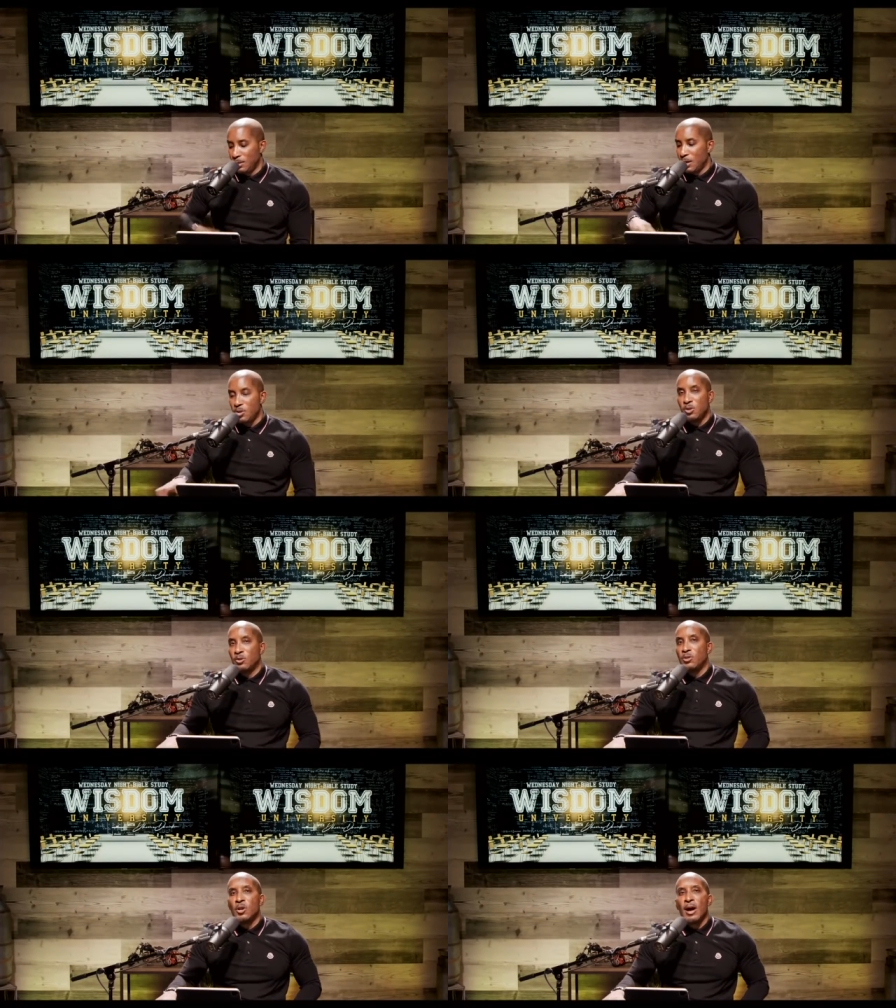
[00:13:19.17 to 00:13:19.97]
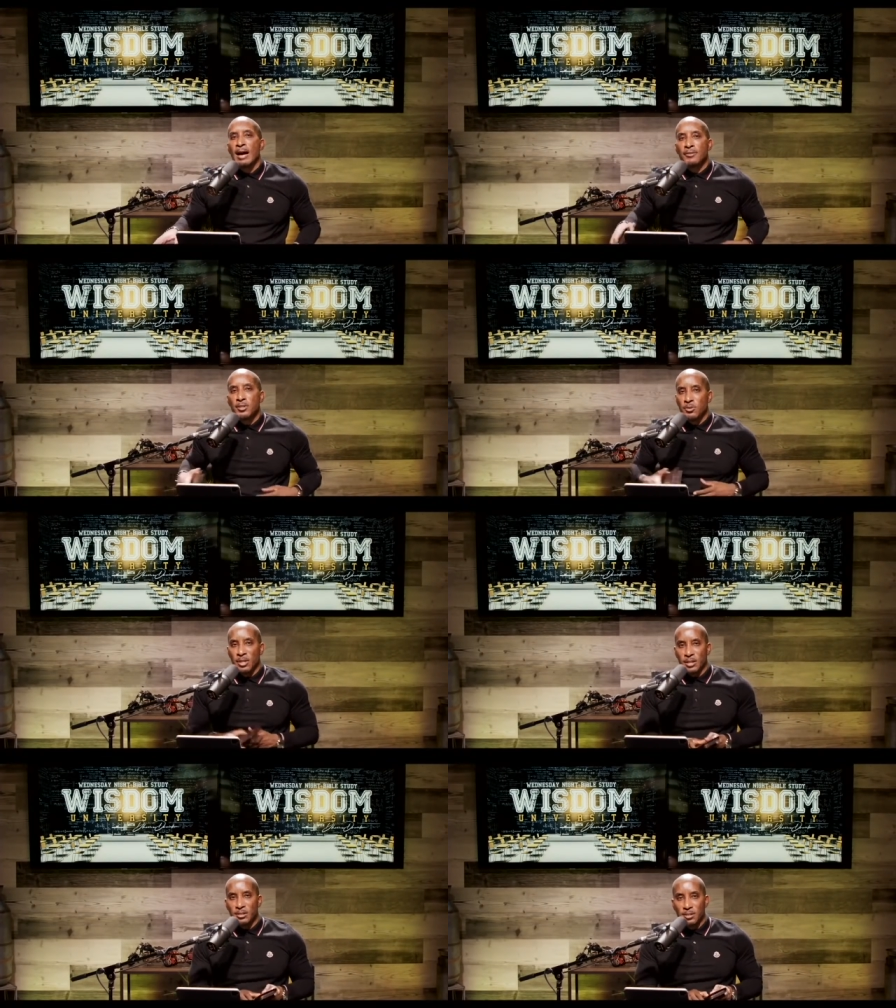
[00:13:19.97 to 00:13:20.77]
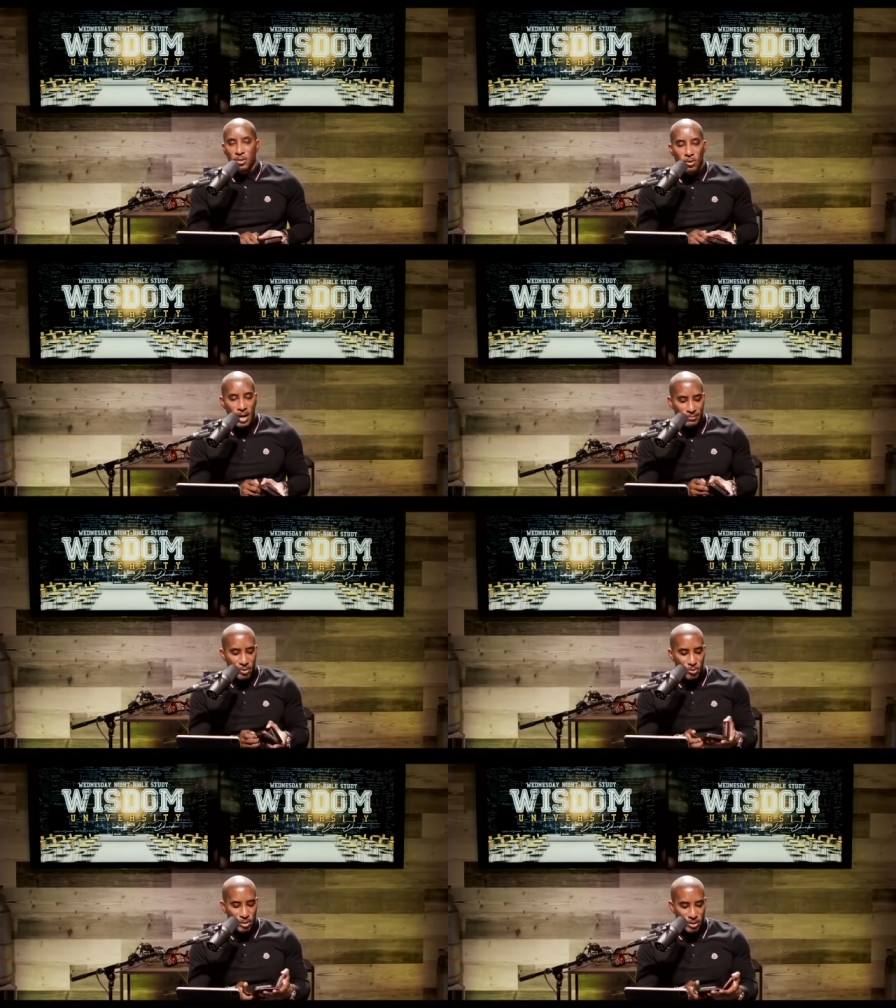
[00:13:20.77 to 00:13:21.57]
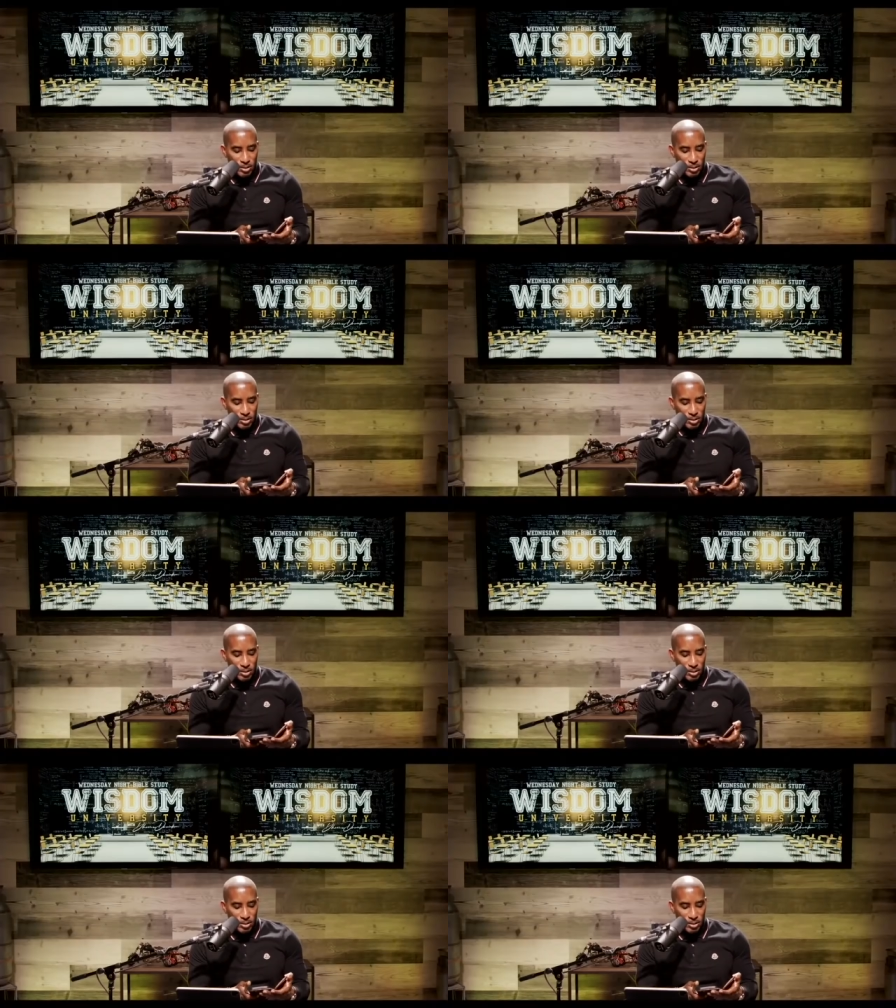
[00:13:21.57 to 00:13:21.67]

Now you don't you don't have to do this. You don't have to do this.